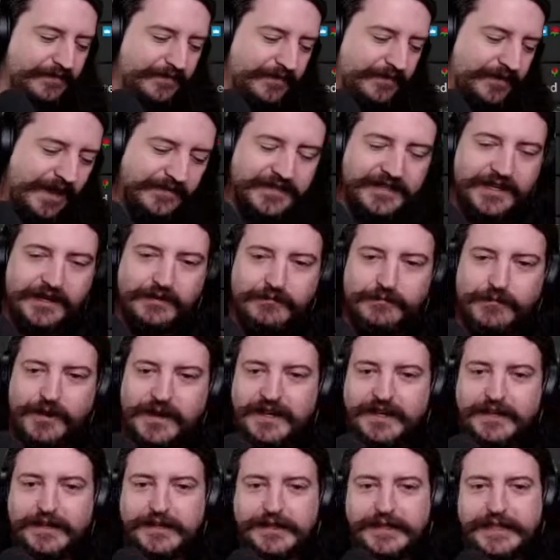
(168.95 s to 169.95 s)
You have to get
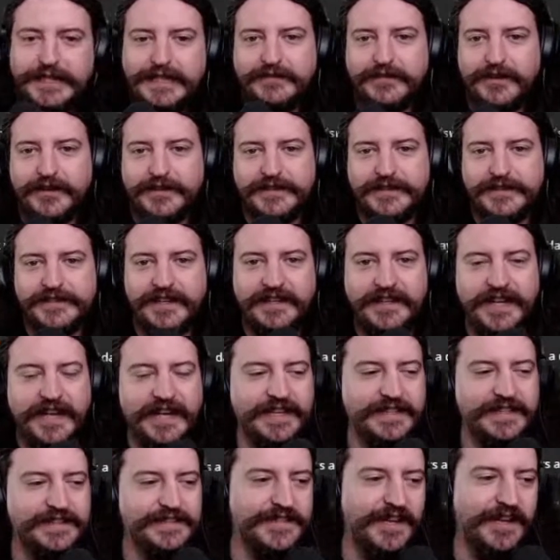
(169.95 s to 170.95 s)
ready to leave on Sunday.
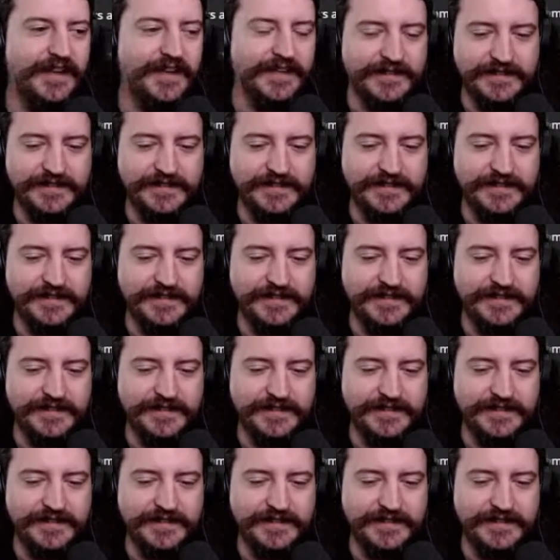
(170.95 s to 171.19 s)
It sucks.